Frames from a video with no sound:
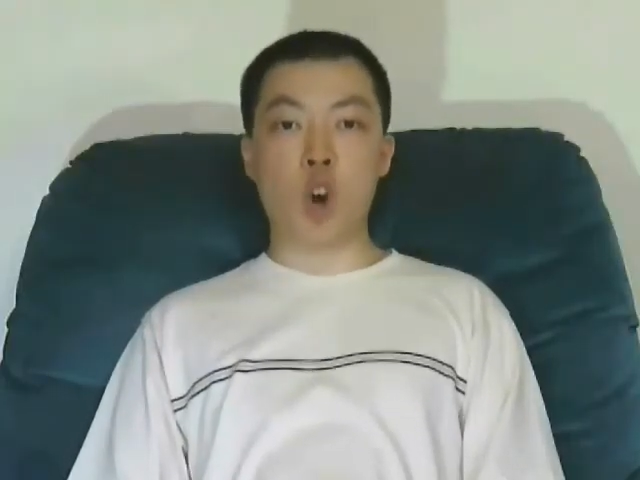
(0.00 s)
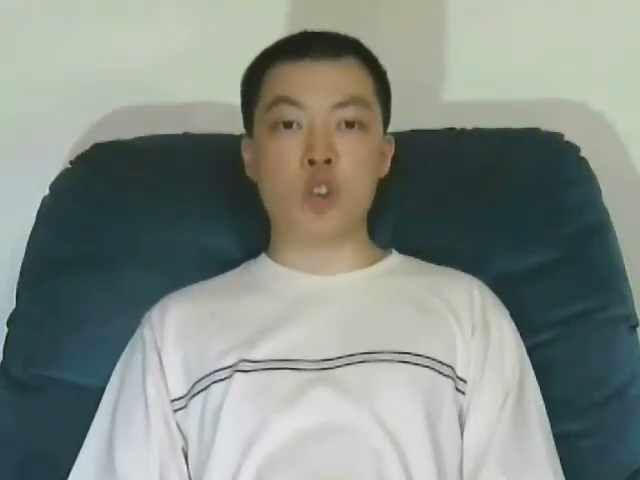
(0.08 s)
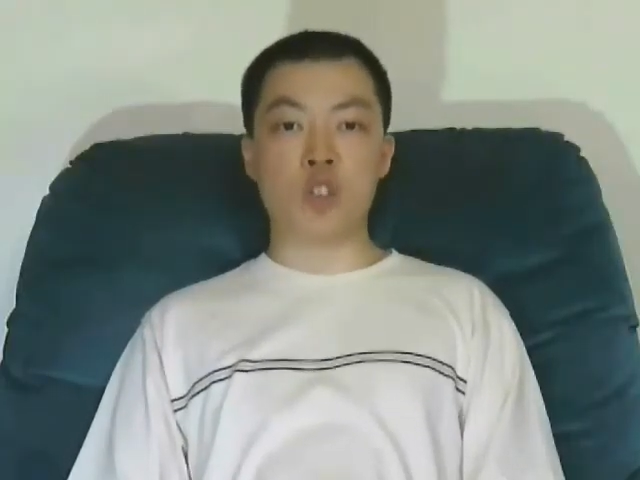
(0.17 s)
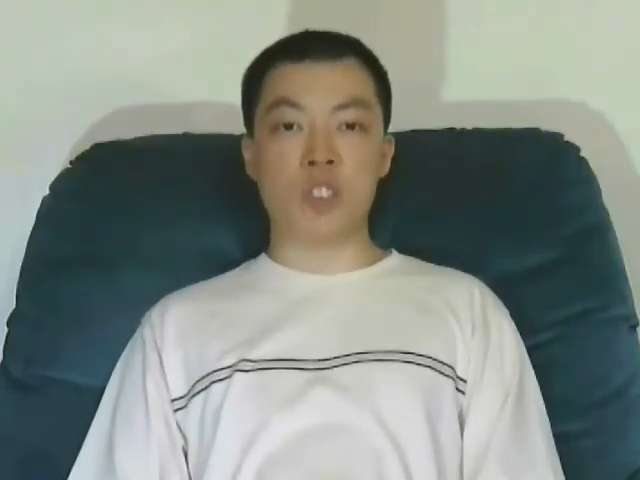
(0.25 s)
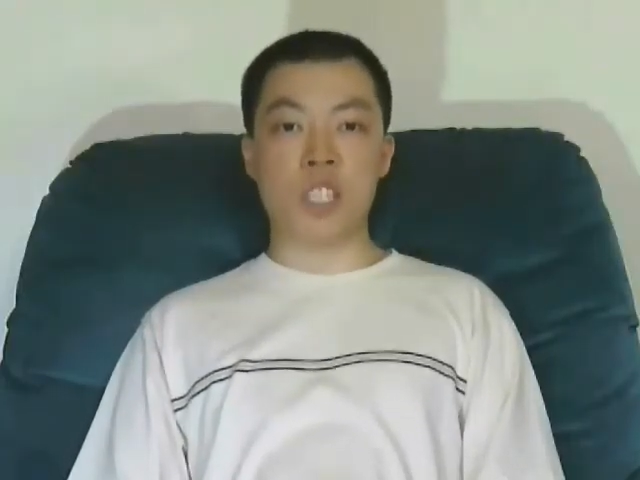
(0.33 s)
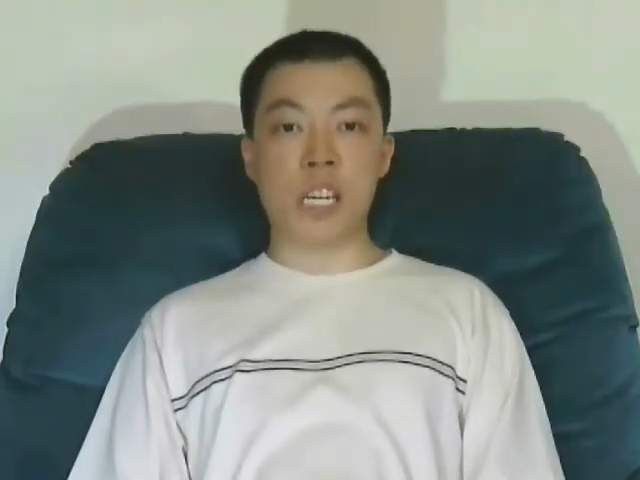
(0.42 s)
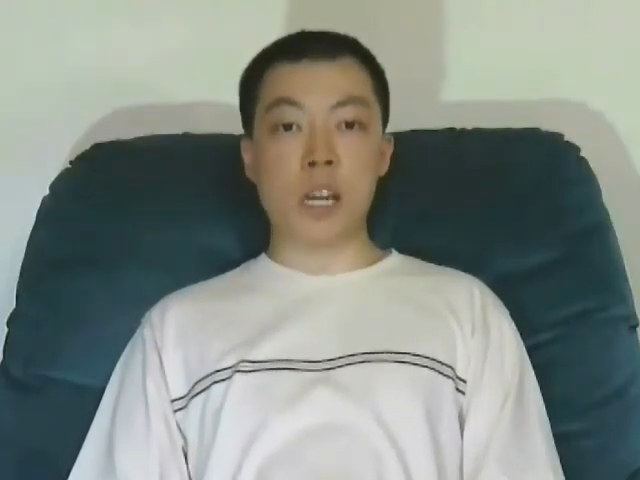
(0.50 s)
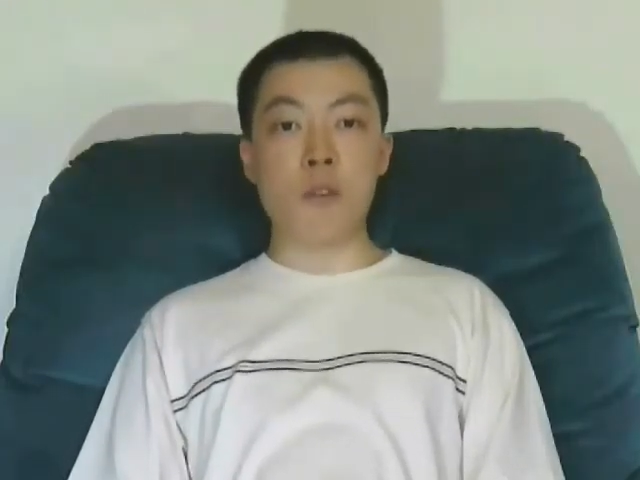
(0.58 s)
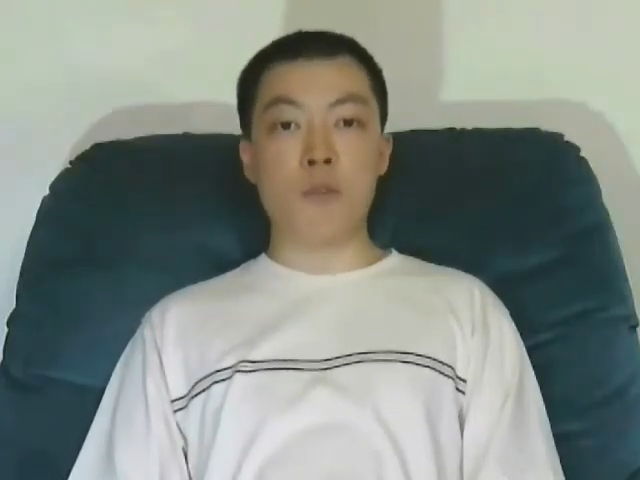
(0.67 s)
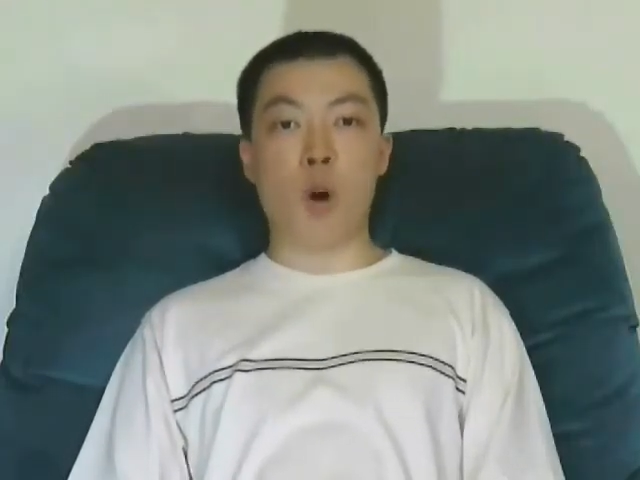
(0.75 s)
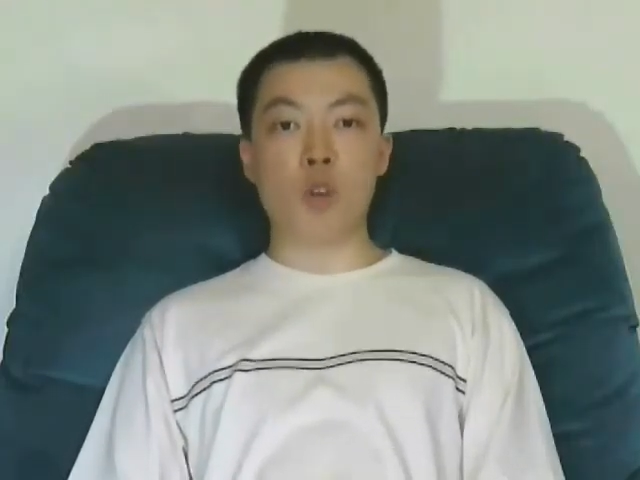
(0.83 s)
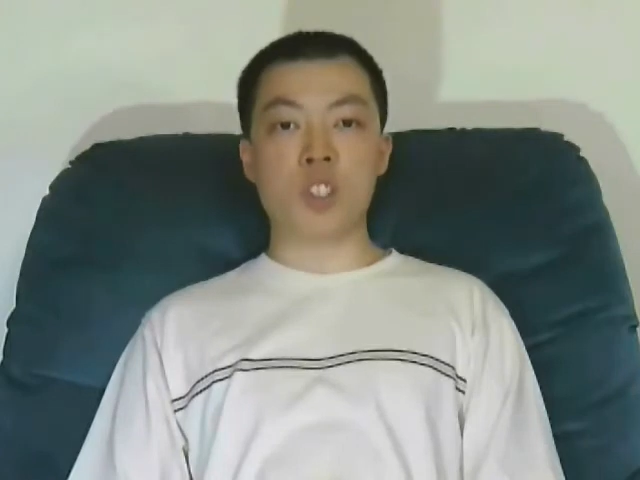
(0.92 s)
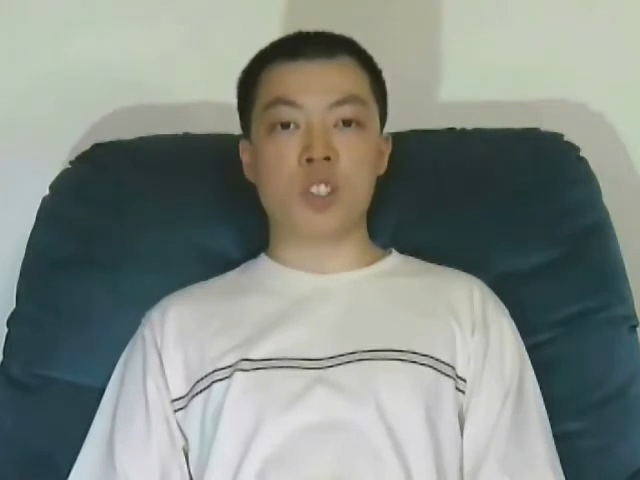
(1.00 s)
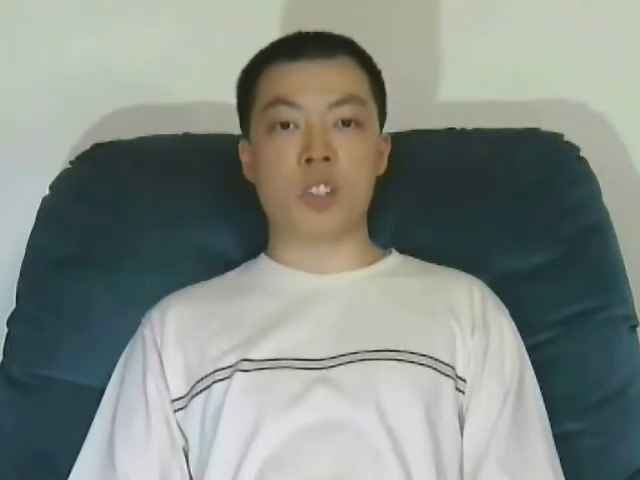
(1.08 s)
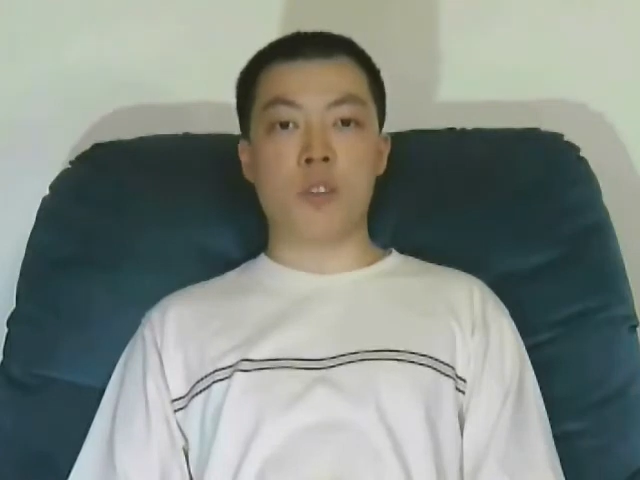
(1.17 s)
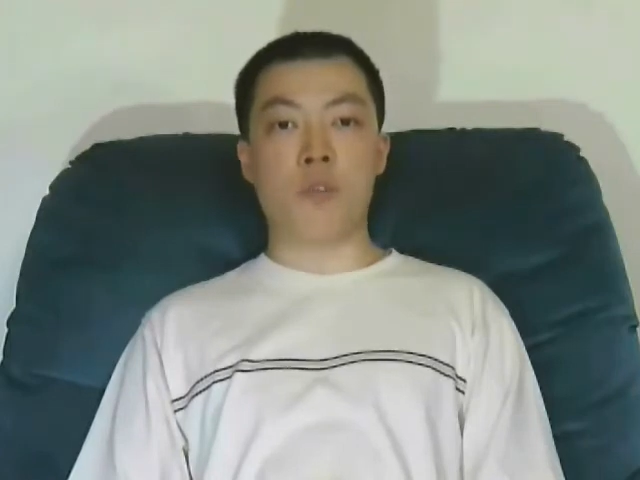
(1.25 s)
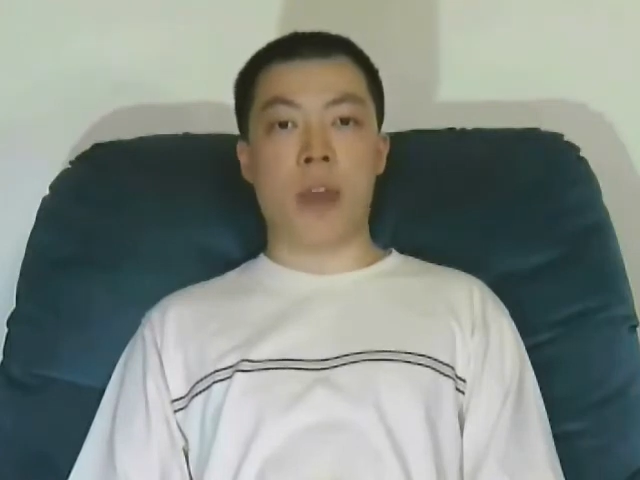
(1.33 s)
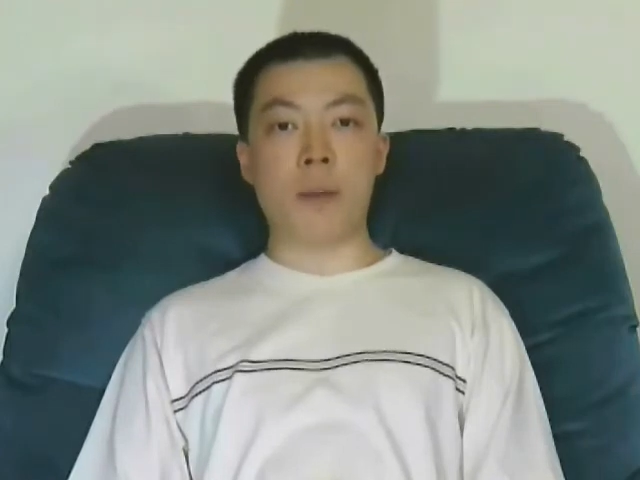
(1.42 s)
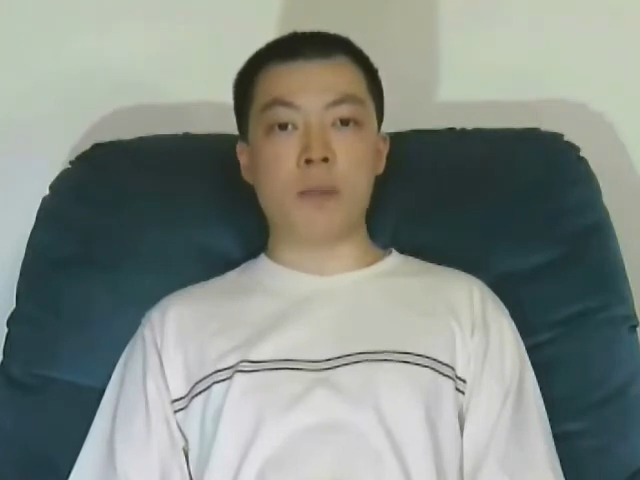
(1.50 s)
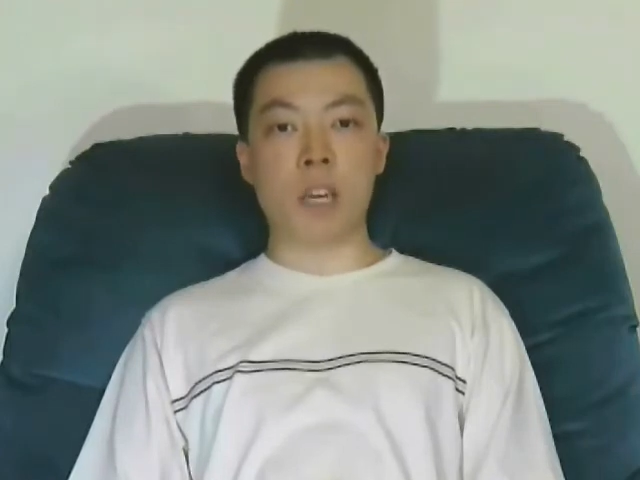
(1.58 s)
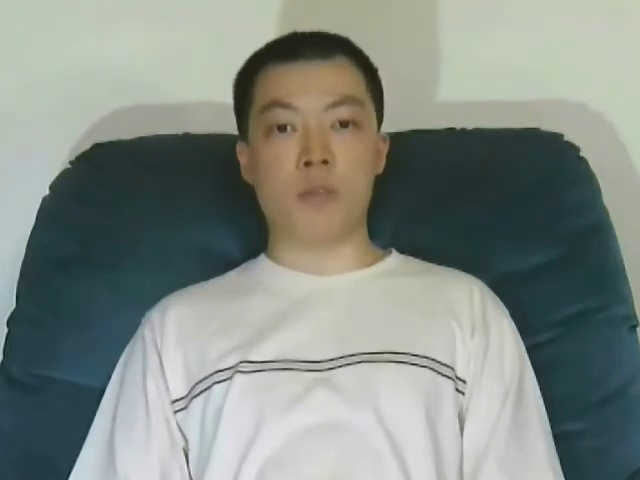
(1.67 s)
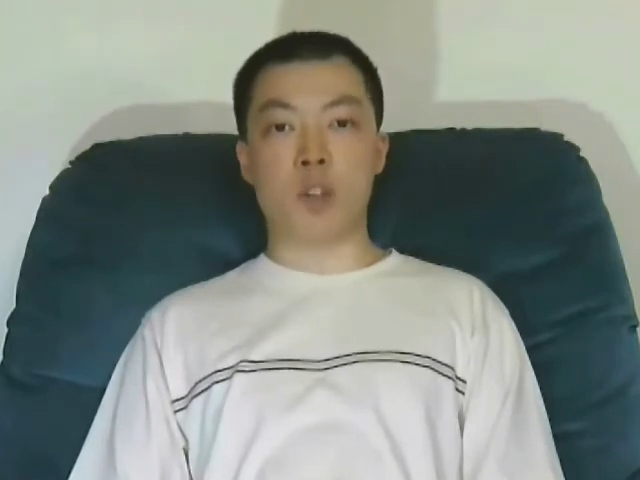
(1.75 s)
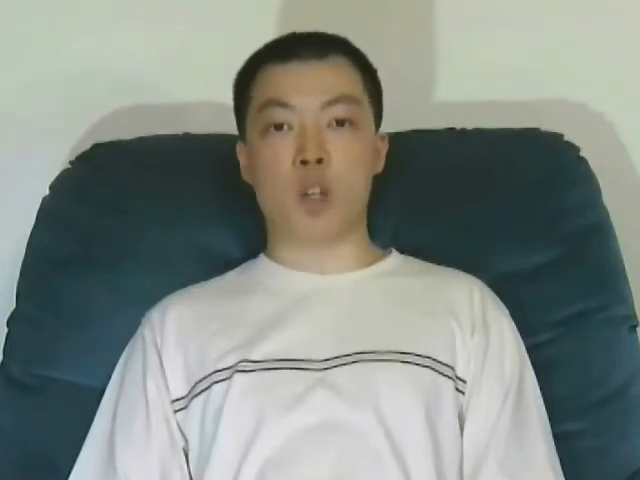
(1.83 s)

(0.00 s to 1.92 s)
Argentina falls into the family of